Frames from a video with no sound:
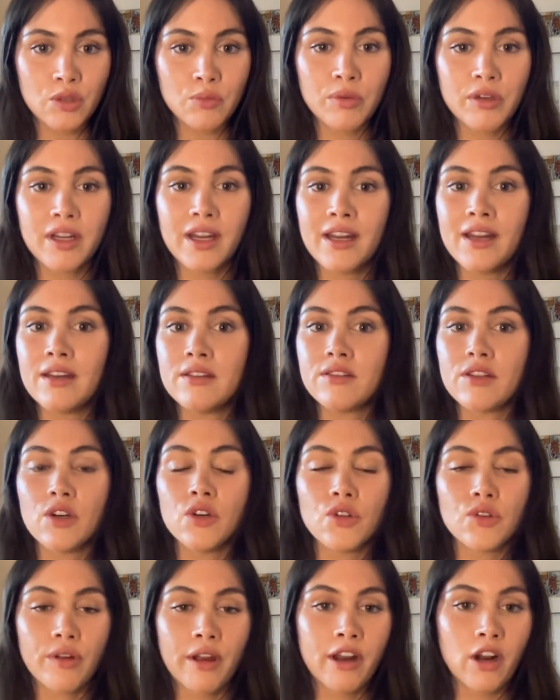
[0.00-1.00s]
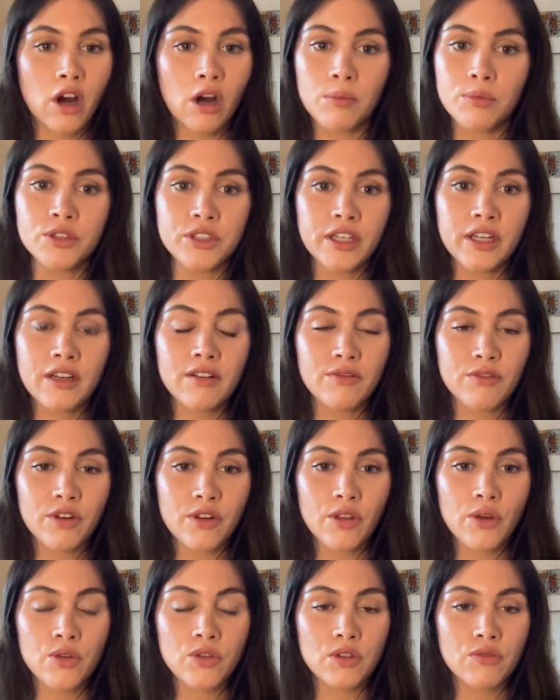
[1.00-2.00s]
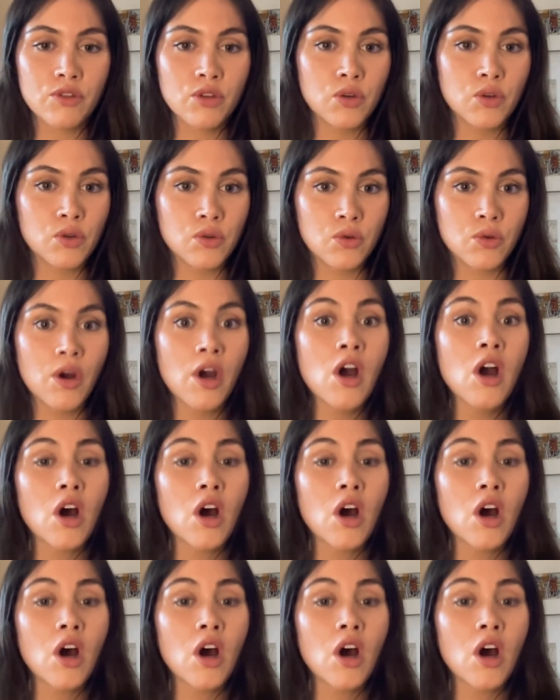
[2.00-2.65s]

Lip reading: But it is a great option for those of you who